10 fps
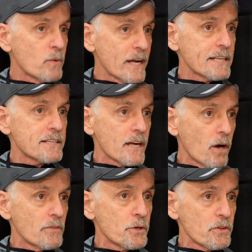And we get to
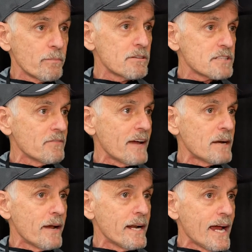go and do the music of
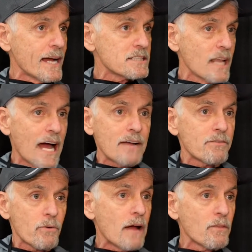Animaniacs live
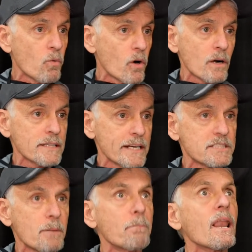around the world, and
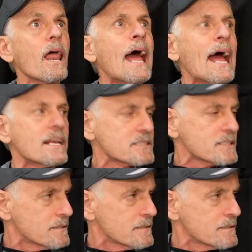it's a blast.